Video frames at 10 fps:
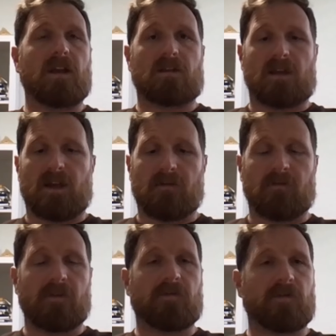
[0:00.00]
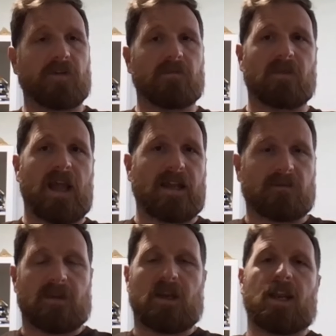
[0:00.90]
Yeah, there
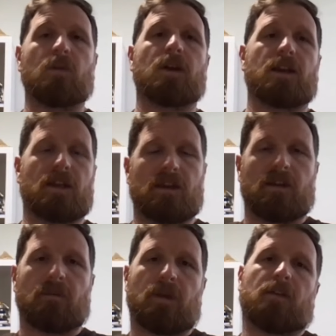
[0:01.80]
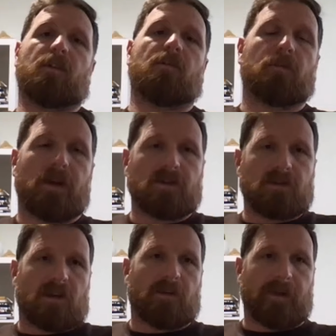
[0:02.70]
hasn't been anywhere near the amount of
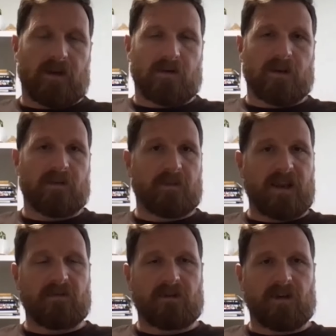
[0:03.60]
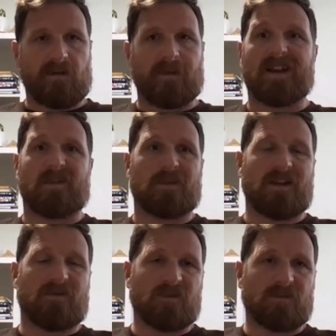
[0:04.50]
information coming out on about other
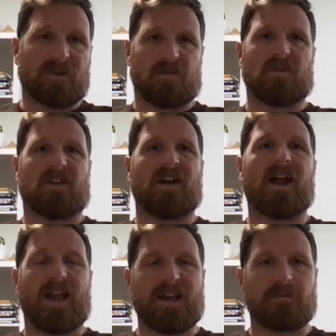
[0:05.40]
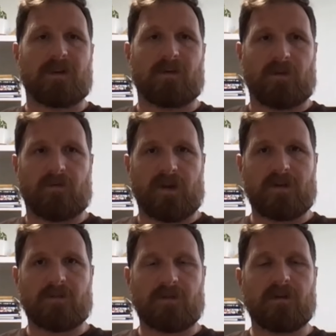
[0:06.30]
platforms as what there has been with
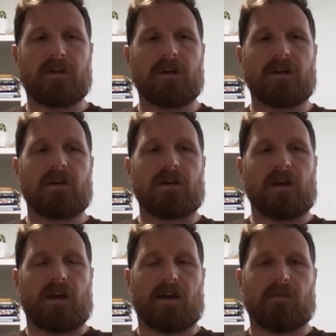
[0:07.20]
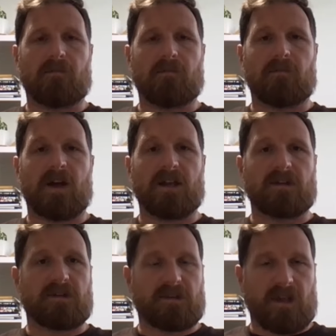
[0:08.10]
Facebook. But
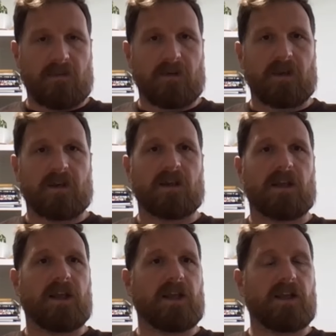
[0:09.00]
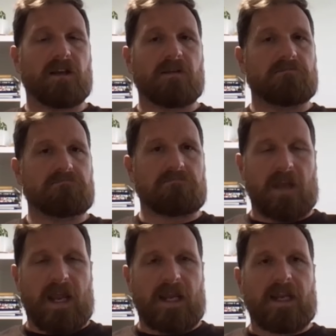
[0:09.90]
seemingly
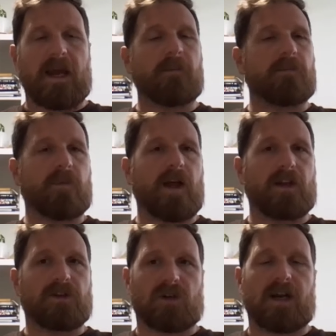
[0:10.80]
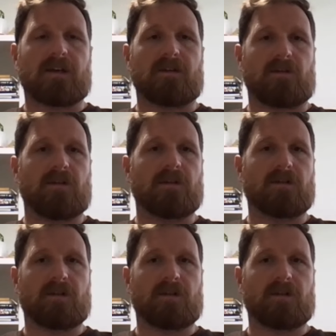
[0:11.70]
any app that tracks users